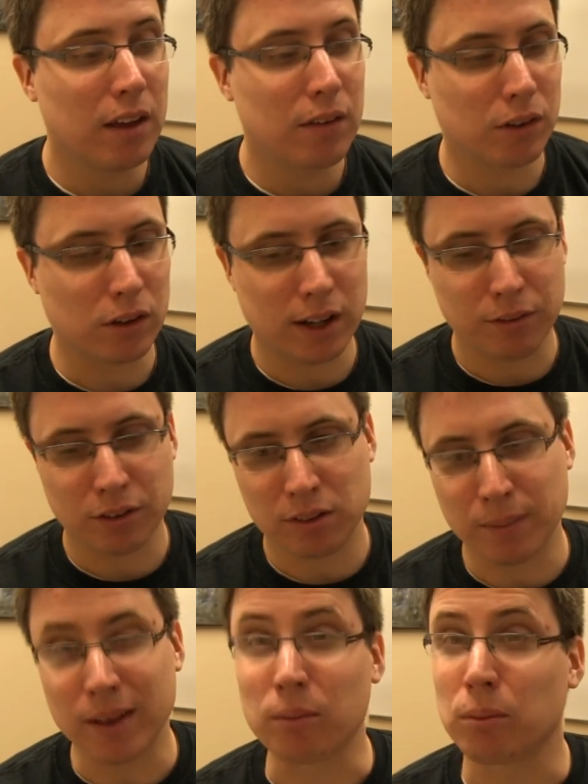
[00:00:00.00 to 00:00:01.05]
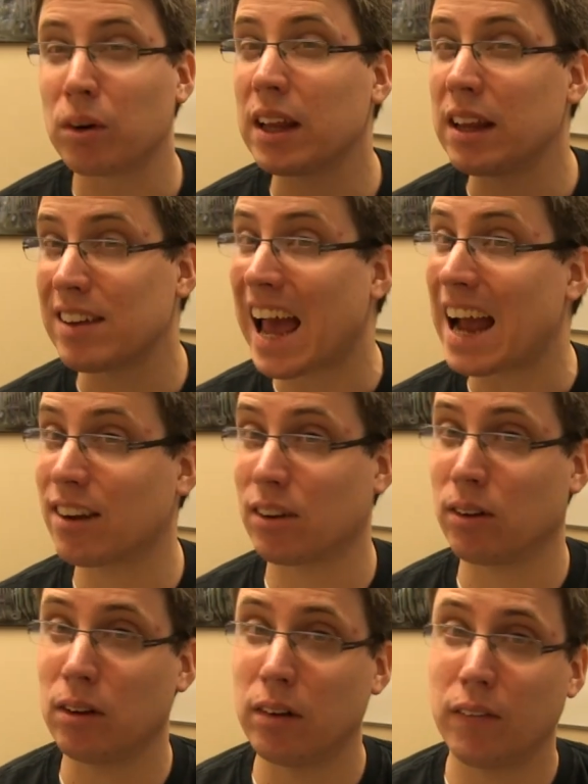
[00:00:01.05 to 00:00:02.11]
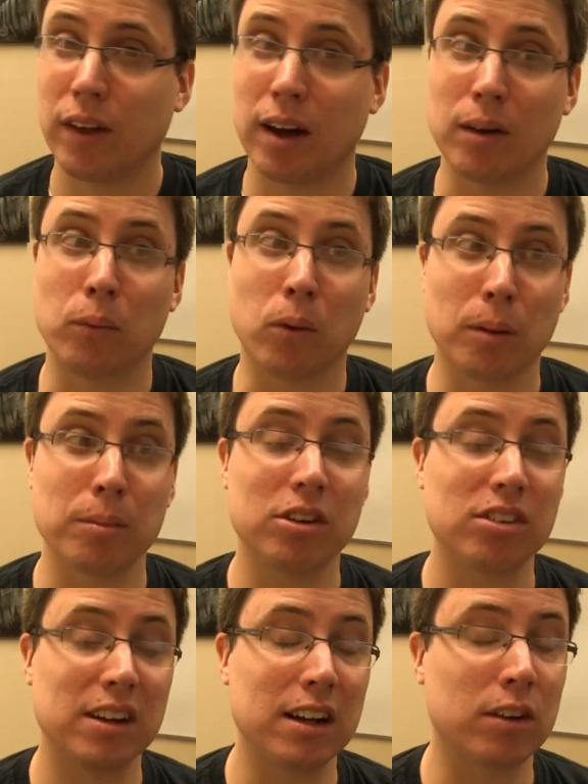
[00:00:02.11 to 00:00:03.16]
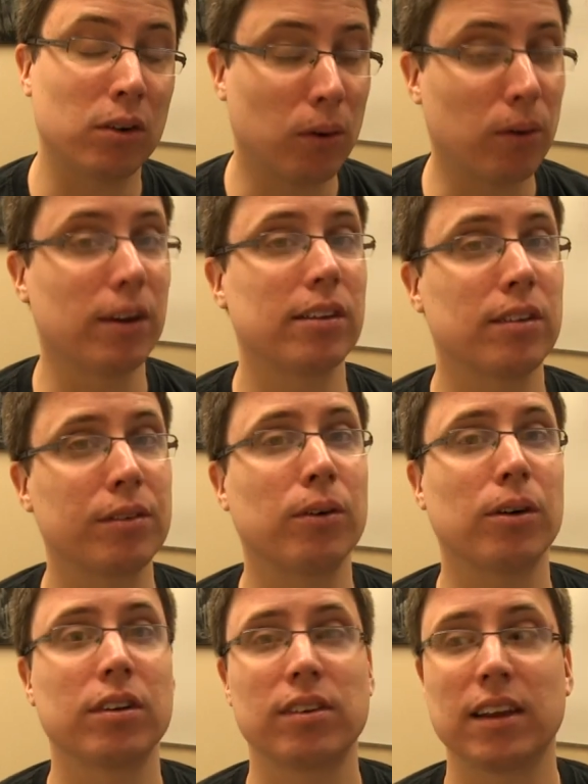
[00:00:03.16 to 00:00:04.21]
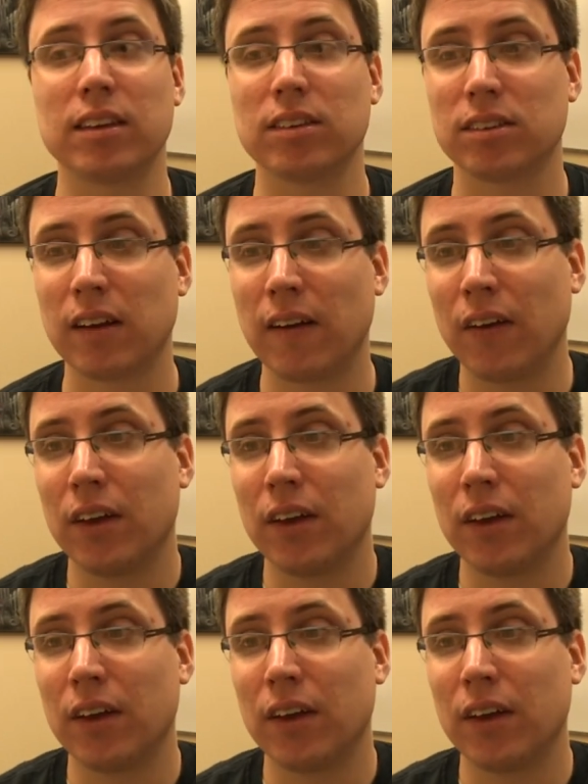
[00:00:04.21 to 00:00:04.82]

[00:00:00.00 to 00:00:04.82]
If you're looking for something really tactical, War Machine and Hordes, of course, is